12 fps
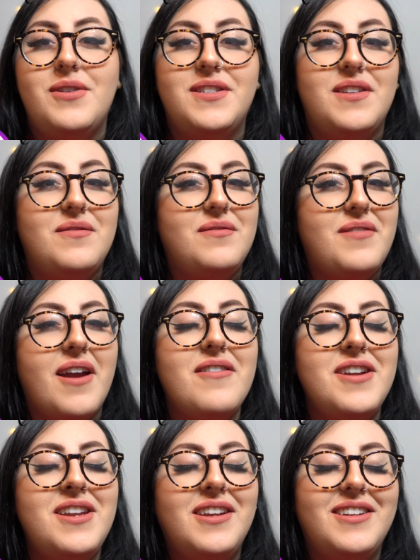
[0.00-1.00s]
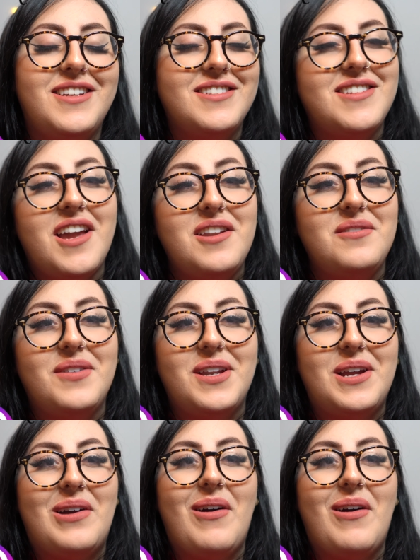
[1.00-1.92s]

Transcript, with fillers: is a very exciting video.